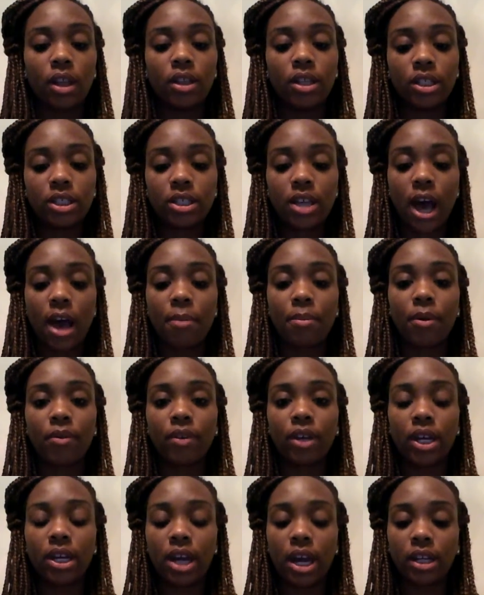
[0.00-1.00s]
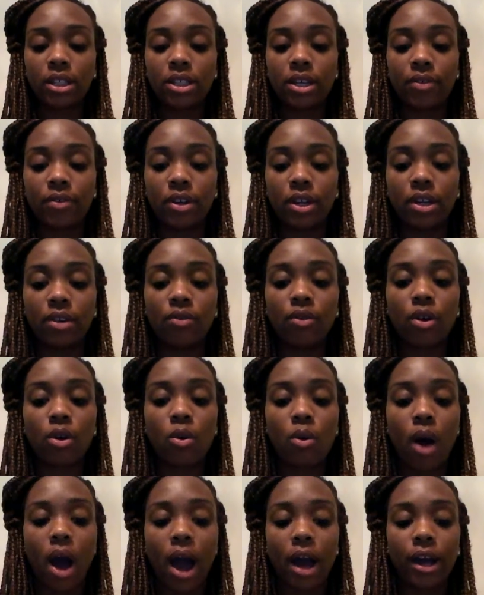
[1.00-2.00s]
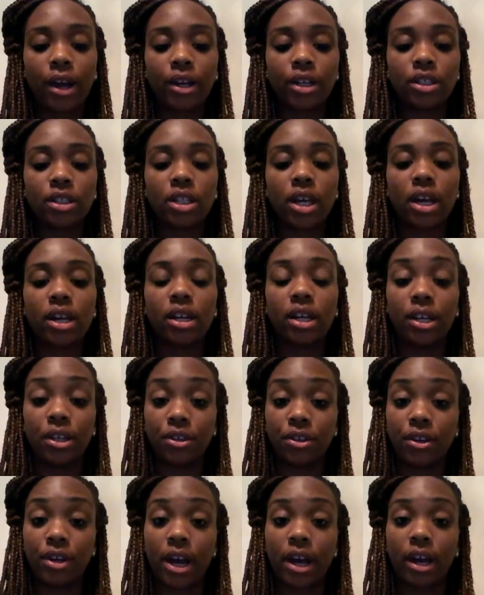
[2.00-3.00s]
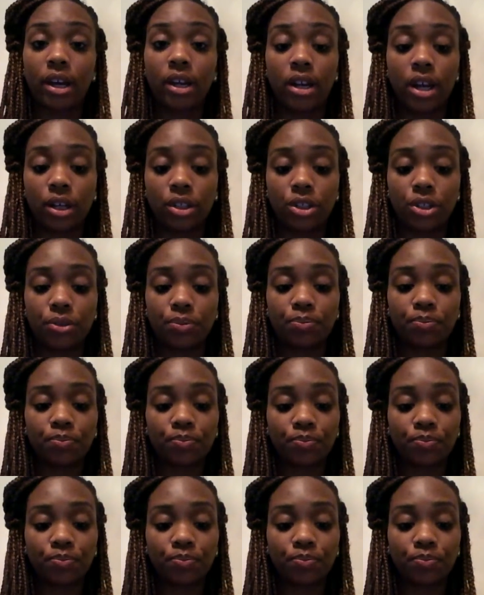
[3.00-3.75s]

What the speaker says: This type of connectivity requires an Ethernet connection.